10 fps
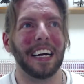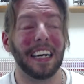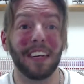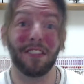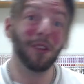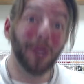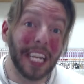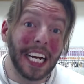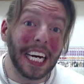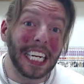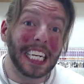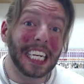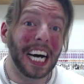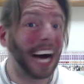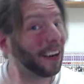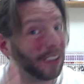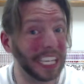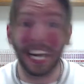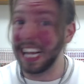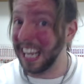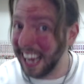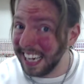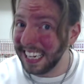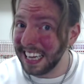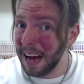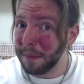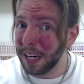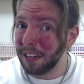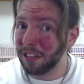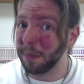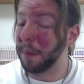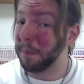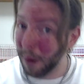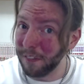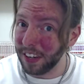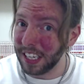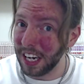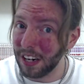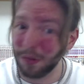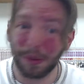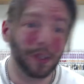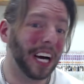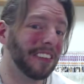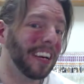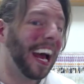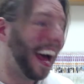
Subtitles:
it's unique. I don't think I like it that much, to be perfectly honest with you guys.